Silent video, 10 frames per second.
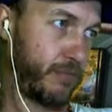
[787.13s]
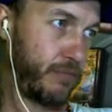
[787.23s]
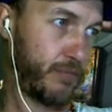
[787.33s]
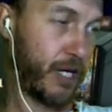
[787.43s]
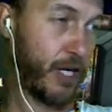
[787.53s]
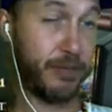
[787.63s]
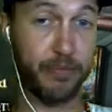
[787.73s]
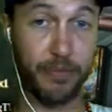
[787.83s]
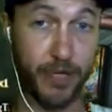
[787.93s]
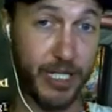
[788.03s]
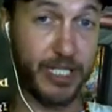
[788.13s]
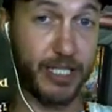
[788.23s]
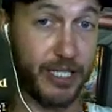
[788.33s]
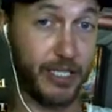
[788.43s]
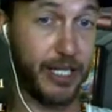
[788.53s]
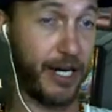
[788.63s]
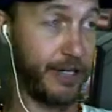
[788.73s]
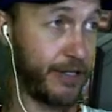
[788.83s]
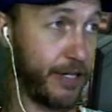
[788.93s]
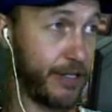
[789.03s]
I'm surprised he did that.
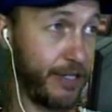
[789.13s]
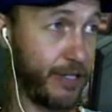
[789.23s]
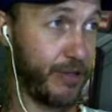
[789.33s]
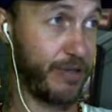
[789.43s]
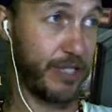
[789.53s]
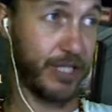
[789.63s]
I thought he would have just